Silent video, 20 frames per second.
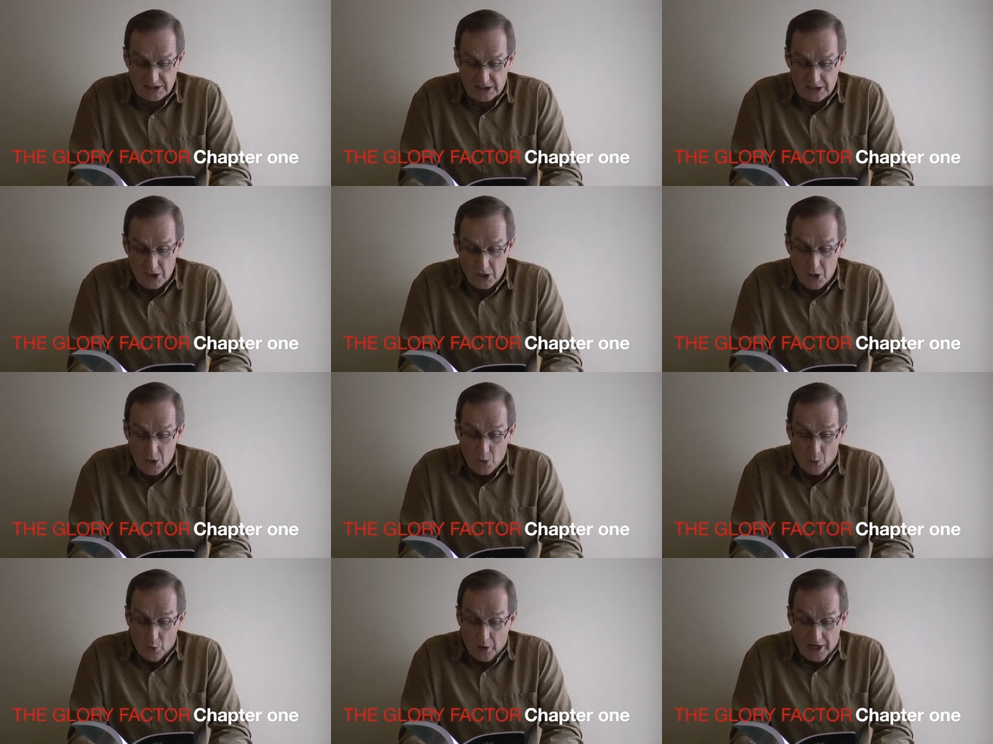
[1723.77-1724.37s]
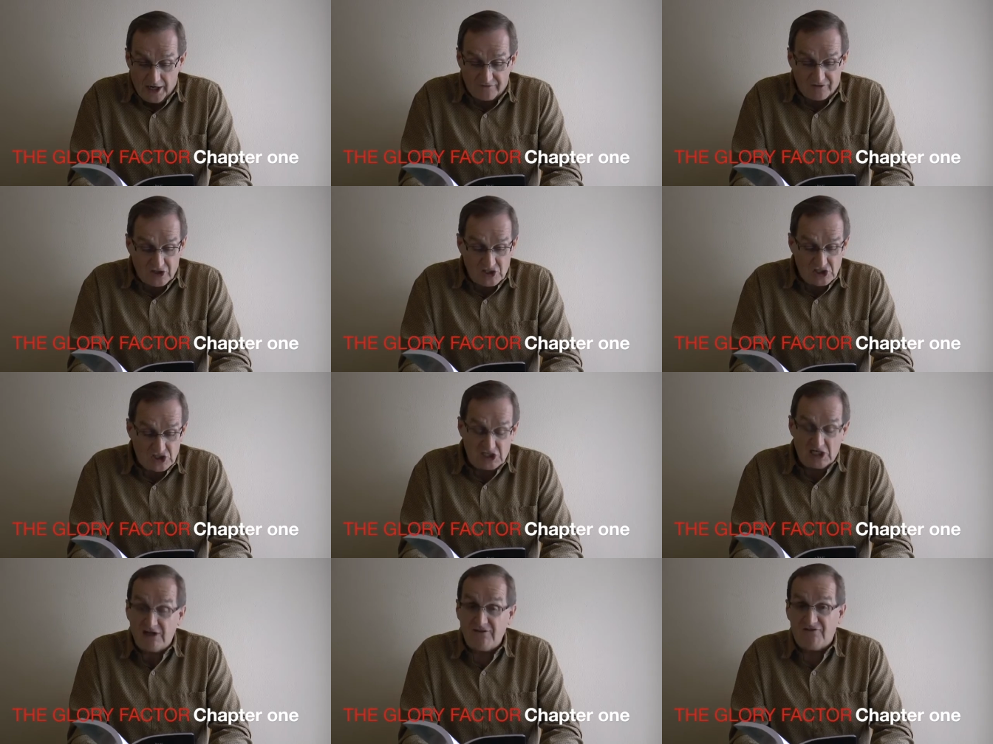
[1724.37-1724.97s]
and whenever
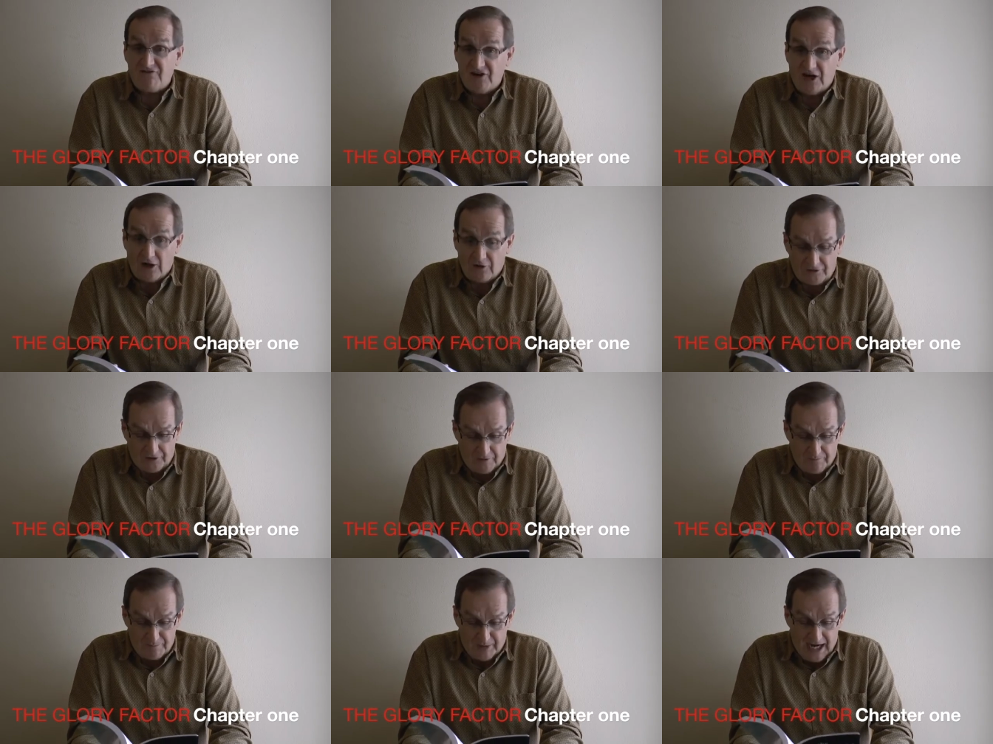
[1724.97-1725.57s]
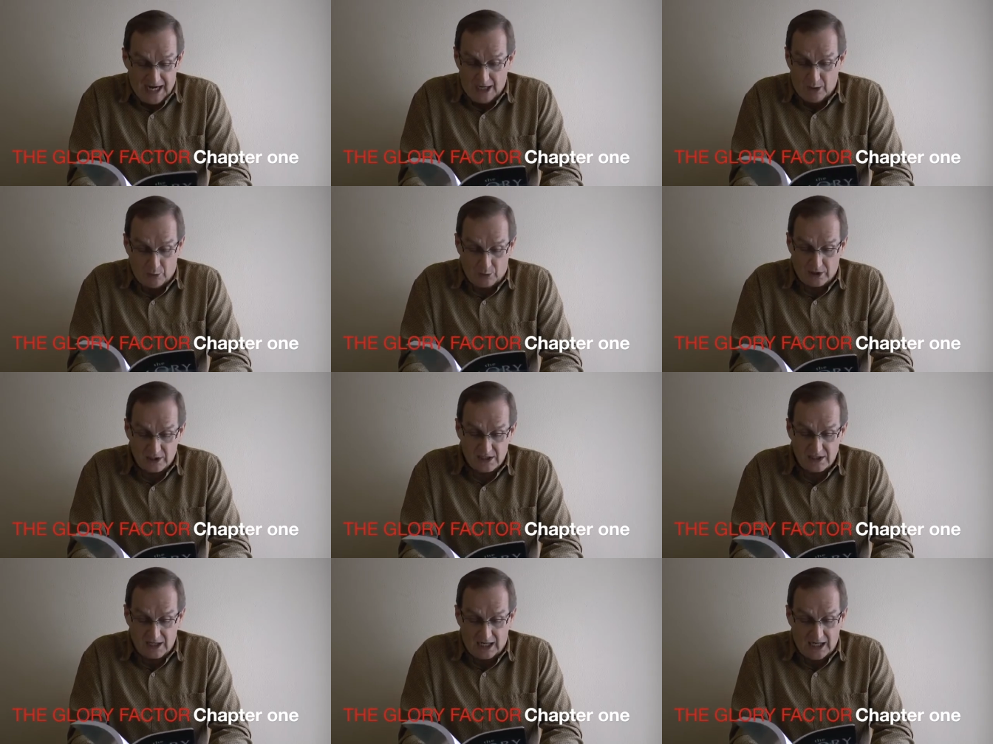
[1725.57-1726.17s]
she felt the power
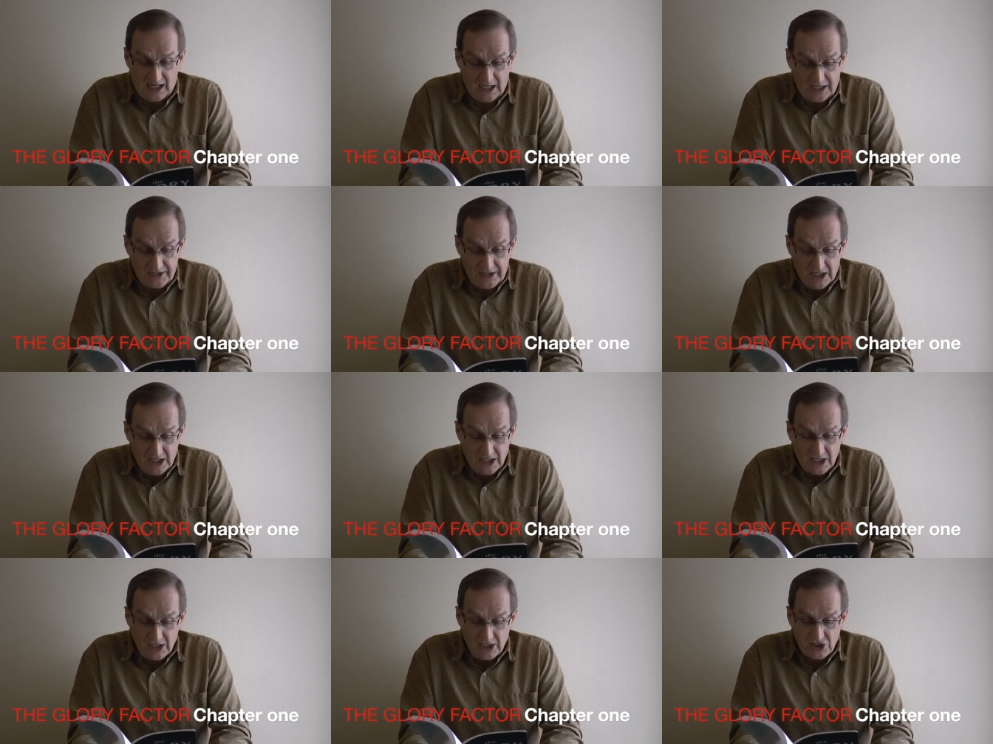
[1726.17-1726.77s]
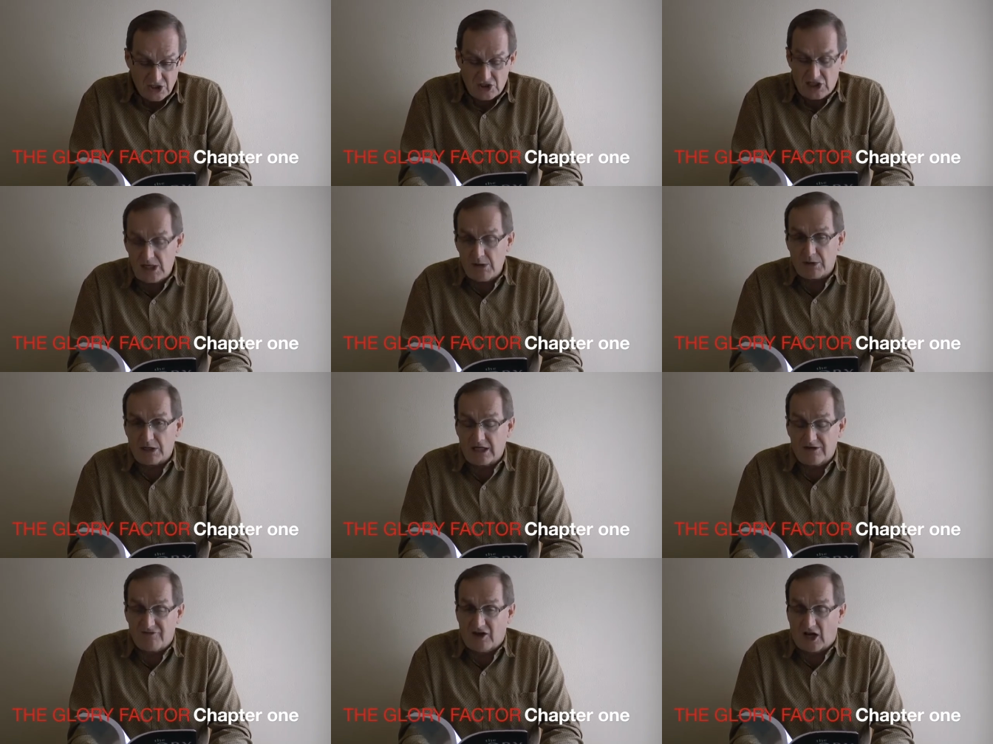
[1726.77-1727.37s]
of God, she
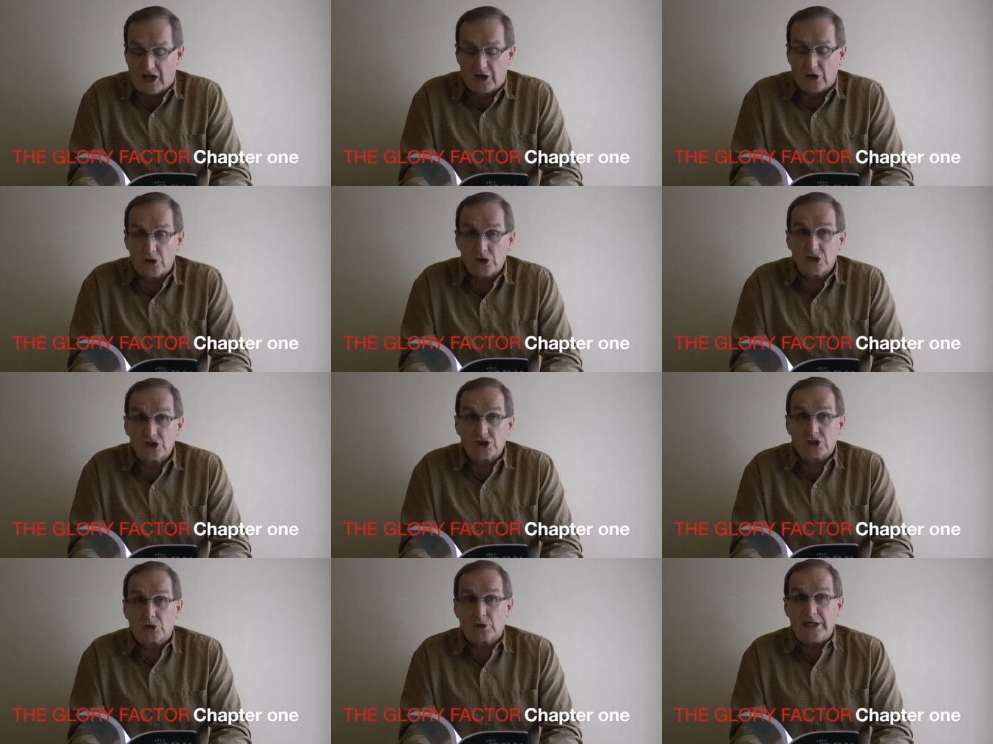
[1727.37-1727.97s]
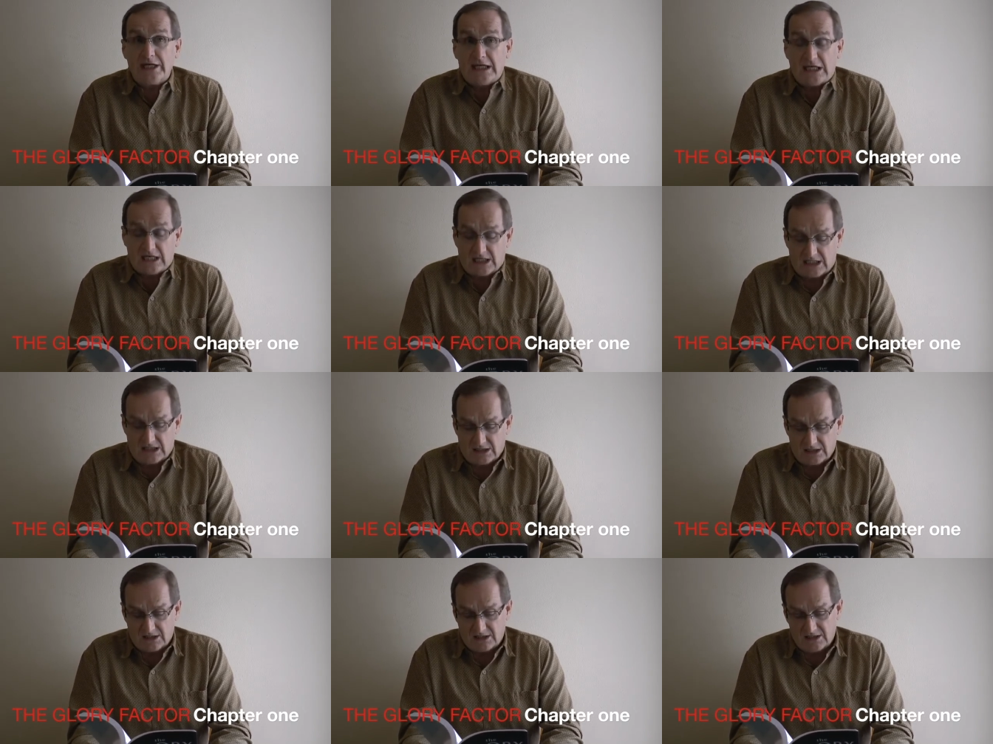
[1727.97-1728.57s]
would give a little shriek,